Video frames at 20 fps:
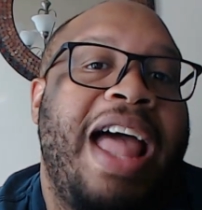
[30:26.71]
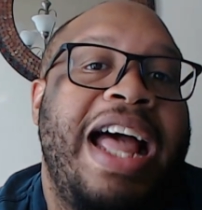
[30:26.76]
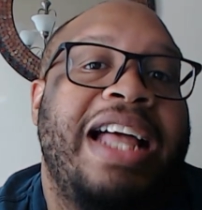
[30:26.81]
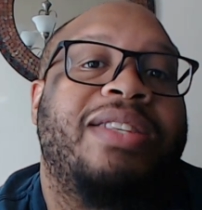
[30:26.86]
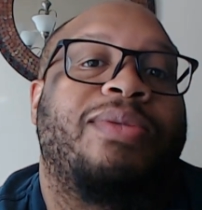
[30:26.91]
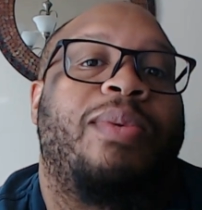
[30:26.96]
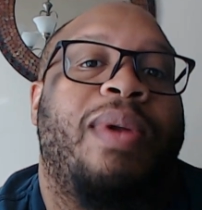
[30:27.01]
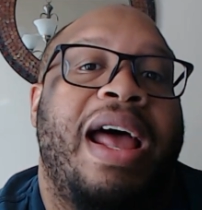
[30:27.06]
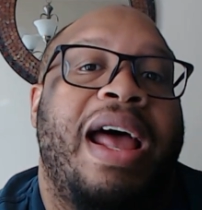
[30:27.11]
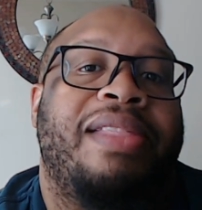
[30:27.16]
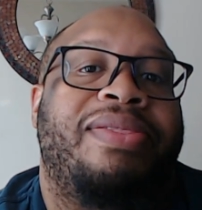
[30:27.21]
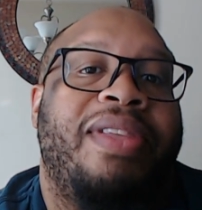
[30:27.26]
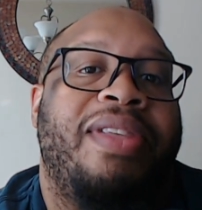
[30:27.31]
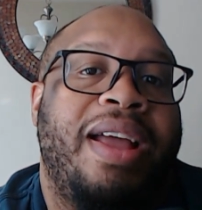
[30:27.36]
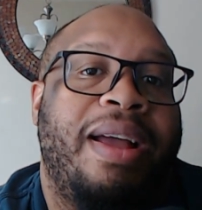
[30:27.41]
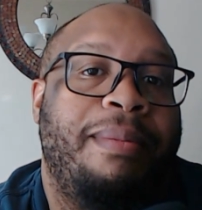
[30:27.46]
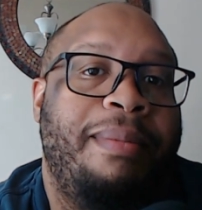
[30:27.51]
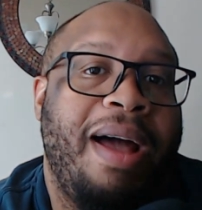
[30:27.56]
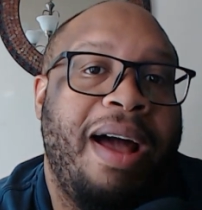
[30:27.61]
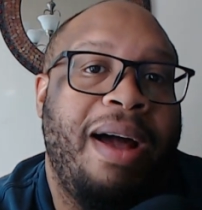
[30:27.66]
That's what I
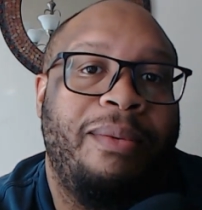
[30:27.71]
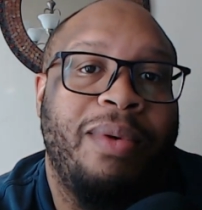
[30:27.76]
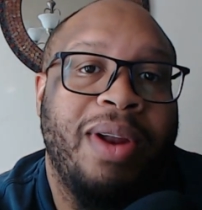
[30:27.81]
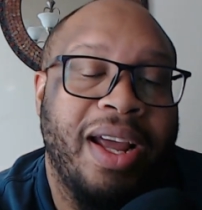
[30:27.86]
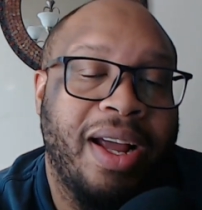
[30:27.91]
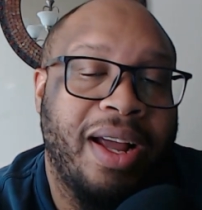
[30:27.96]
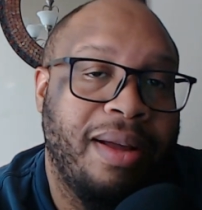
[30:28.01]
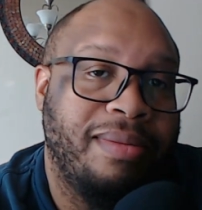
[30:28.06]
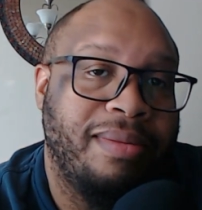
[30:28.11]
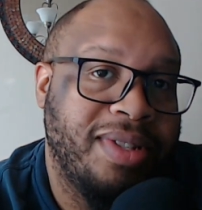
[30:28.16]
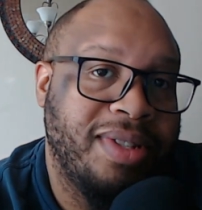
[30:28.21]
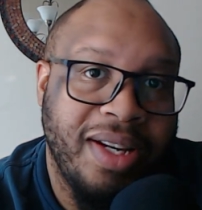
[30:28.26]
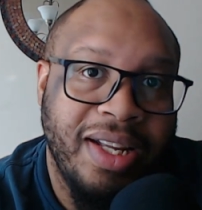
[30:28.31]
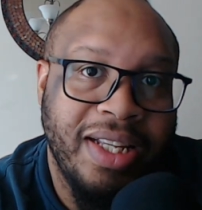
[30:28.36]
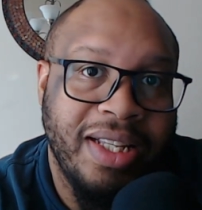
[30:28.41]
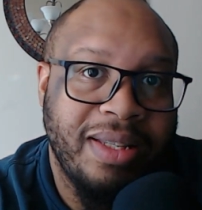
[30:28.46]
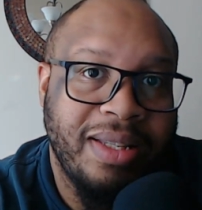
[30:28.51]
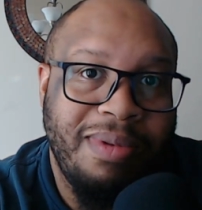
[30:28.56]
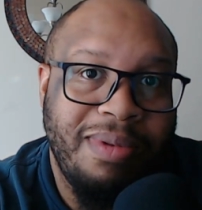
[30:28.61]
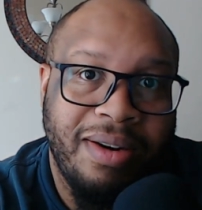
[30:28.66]
think about when it comes to
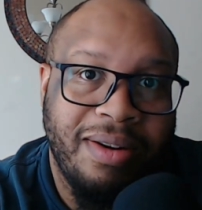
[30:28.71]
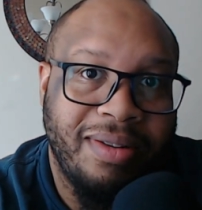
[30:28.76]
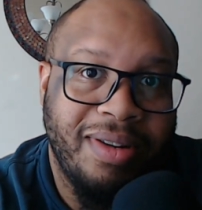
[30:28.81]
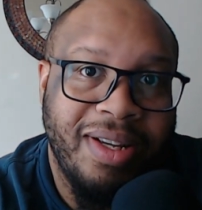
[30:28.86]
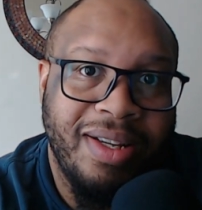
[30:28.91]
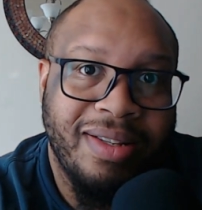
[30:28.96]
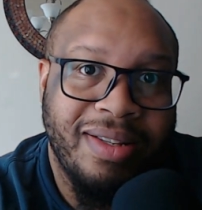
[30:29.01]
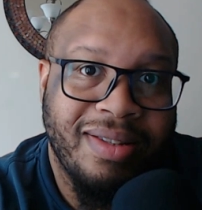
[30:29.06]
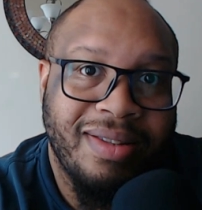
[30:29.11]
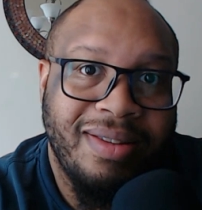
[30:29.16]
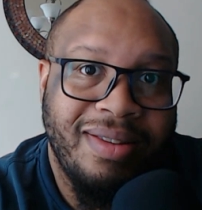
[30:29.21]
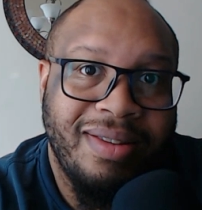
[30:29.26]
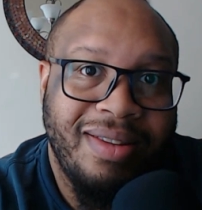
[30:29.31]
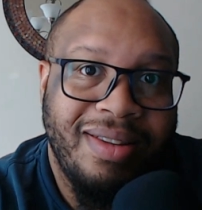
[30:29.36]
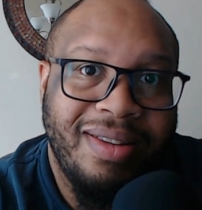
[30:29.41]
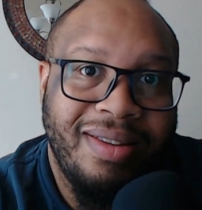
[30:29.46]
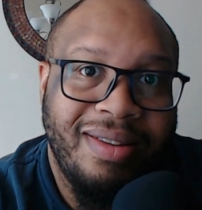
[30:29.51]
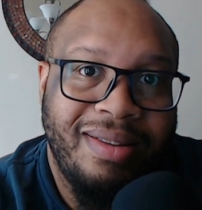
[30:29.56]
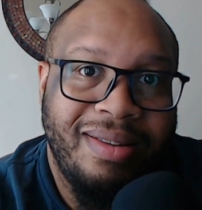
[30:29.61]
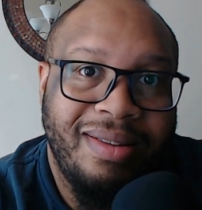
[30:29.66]
these
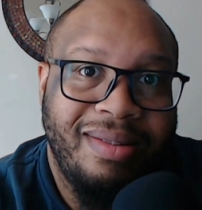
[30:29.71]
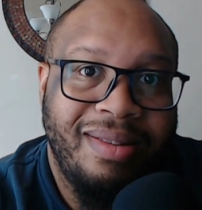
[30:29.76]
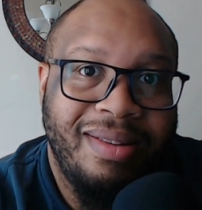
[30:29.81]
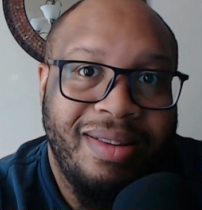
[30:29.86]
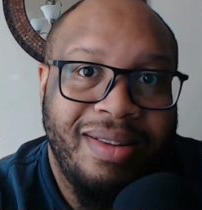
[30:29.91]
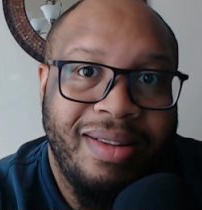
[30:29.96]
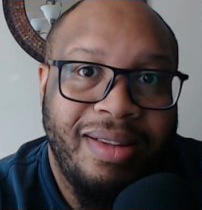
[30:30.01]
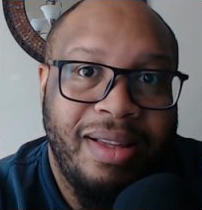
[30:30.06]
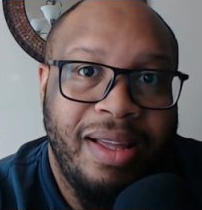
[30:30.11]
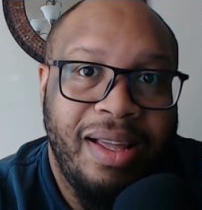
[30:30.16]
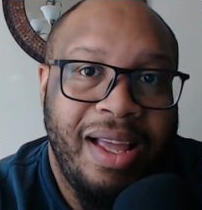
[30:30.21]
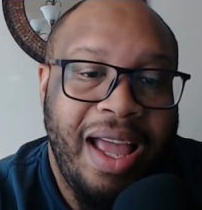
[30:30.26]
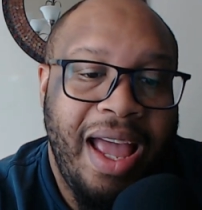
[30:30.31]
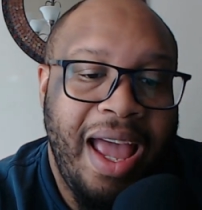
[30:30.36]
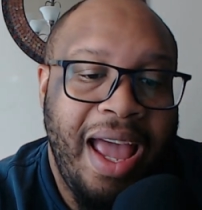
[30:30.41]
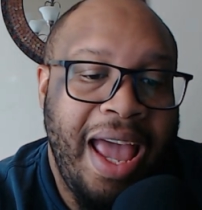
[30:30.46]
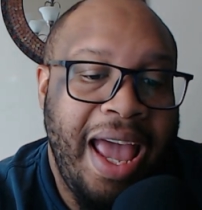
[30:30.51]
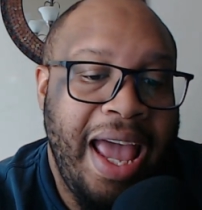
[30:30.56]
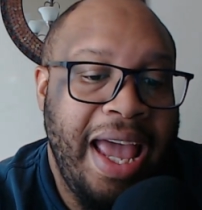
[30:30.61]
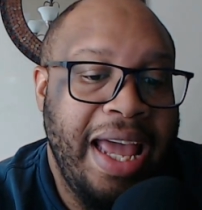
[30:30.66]

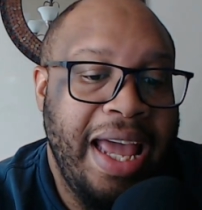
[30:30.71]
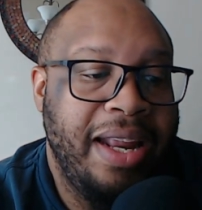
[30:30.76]
penalties,